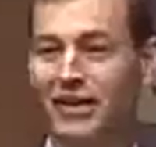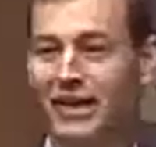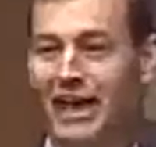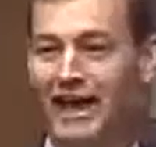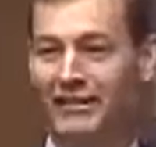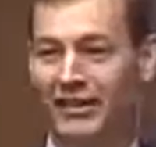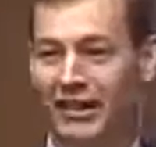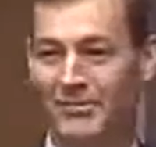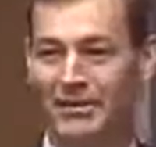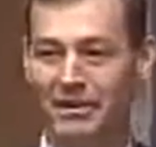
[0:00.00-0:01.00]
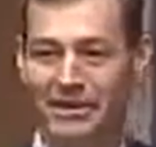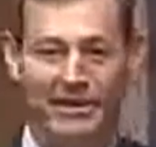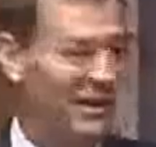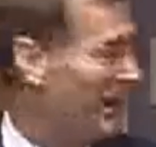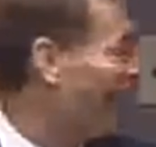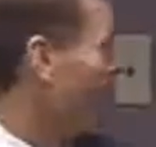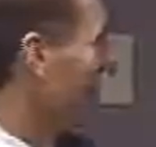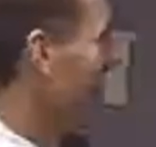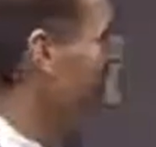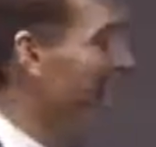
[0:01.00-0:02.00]
to the cath lab. And
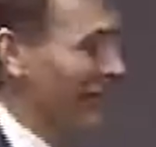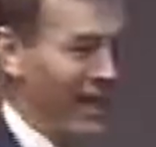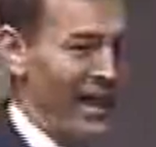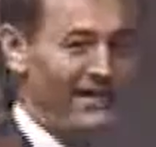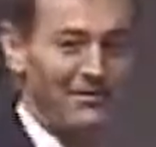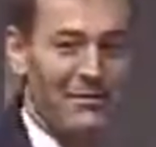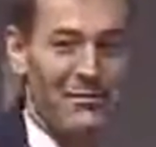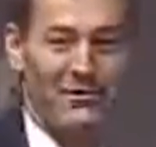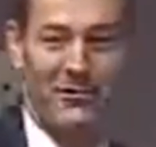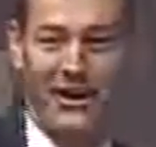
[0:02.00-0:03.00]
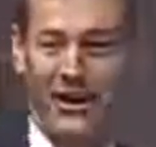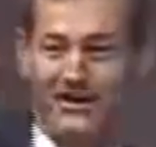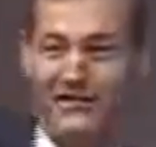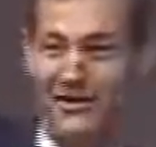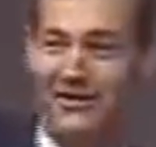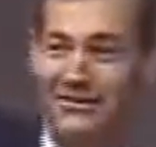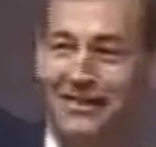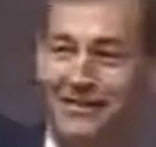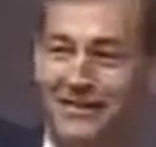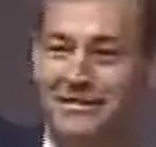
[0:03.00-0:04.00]
they had someone right outside the
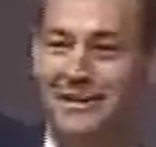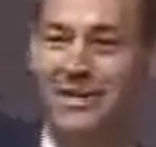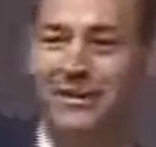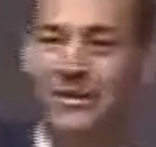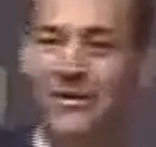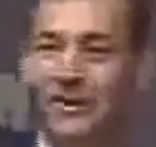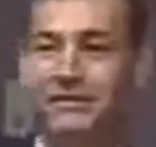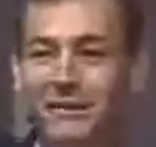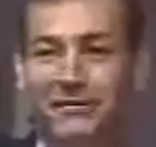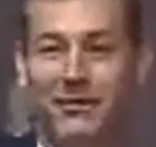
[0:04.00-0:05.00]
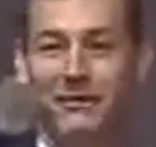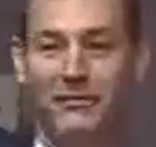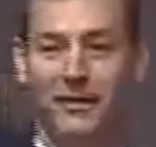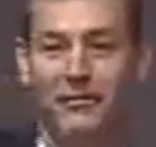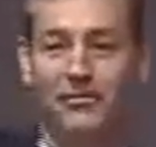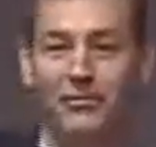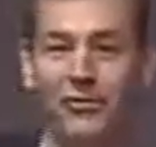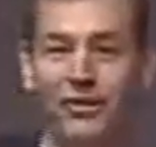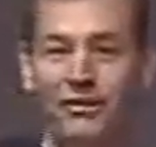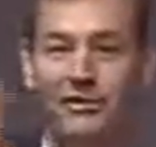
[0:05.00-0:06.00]
CT and said, wait a second.
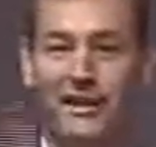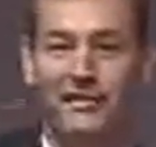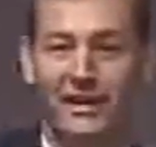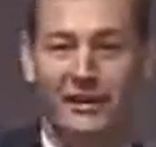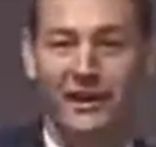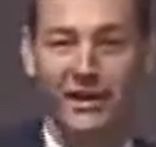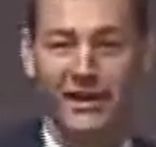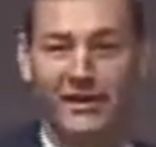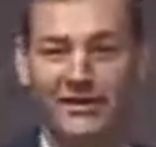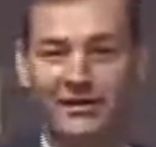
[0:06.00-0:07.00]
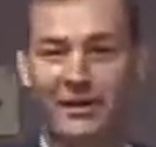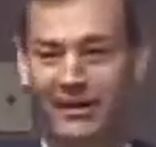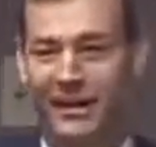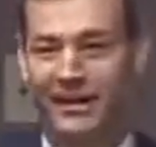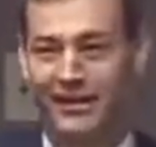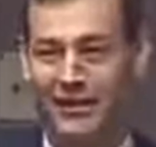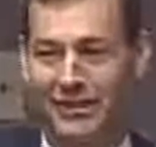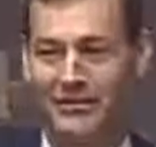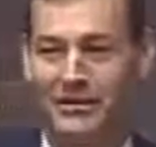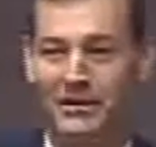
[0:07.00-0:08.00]
Before you take that guy into the cath
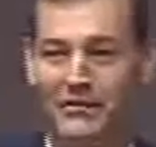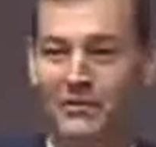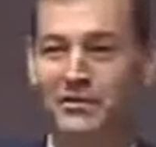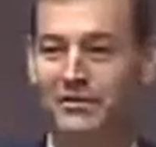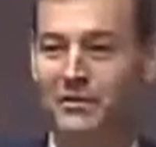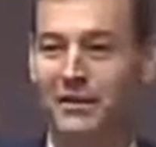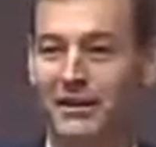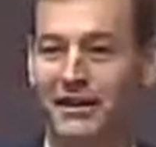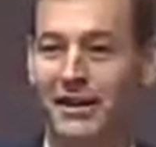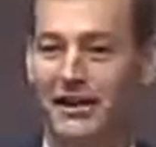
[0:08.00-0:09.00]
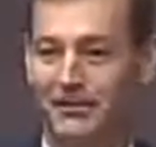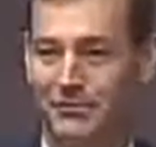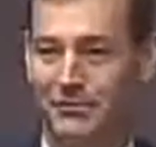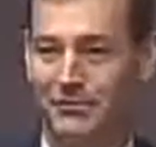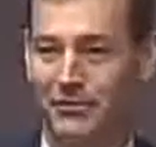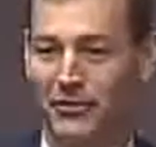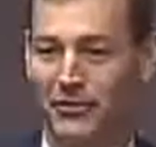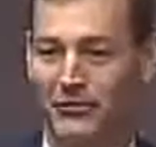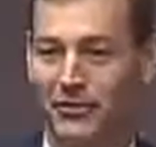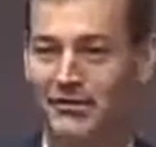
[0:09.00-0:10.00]
lab, we just want to get a calcium score
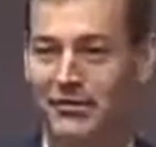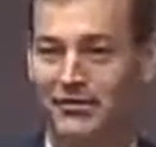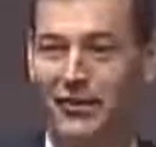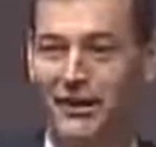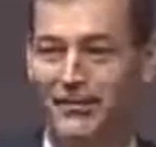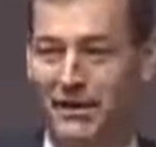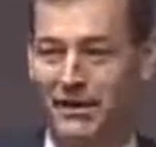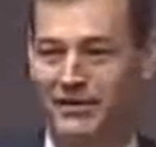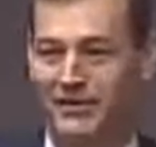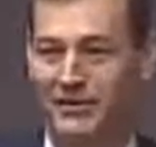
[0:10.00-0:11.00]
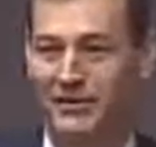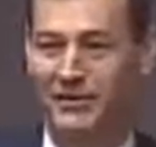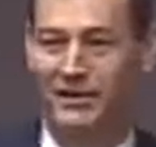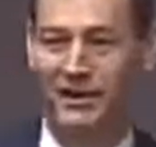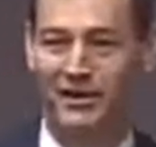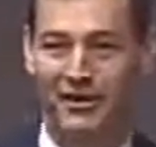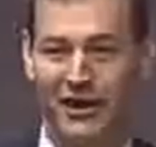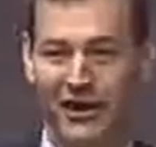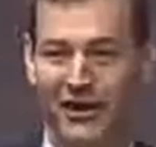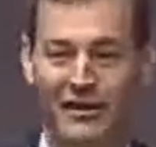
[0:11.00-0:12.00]
on him. Give us 5 minutes.
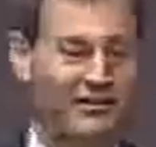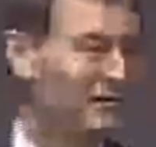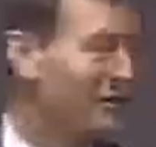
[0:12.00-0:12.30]
Okay, and